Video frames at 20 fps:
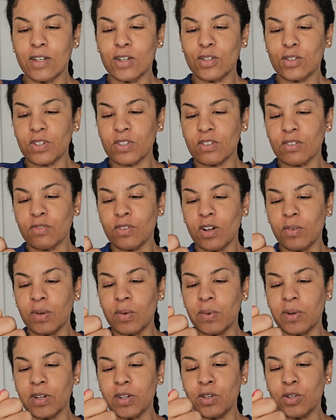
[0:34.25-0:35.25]
First of all, we
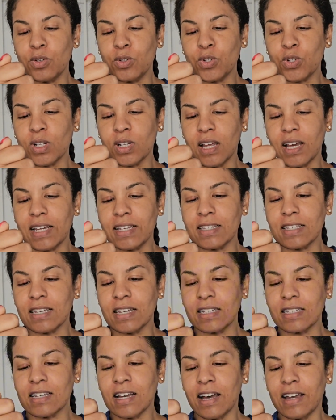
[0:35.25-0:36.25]
want to neutralize the
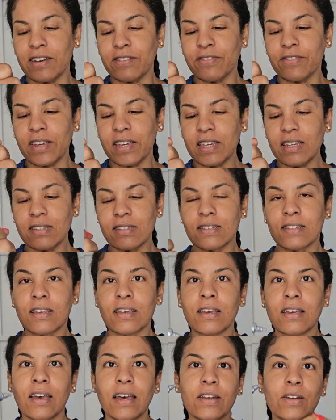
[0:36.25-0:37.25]
entire face,
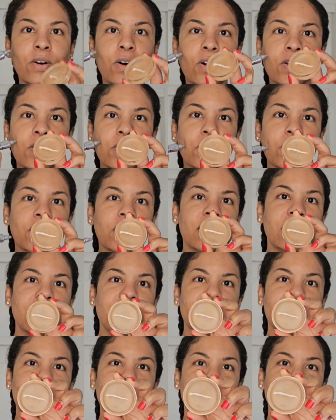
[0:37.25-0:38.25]
and all you're going to
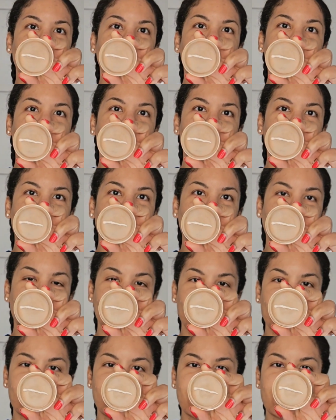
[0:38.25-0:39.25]
need is this
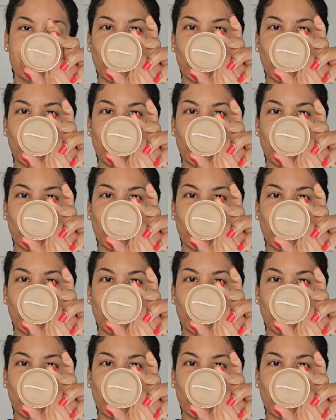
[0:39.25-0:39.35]
much.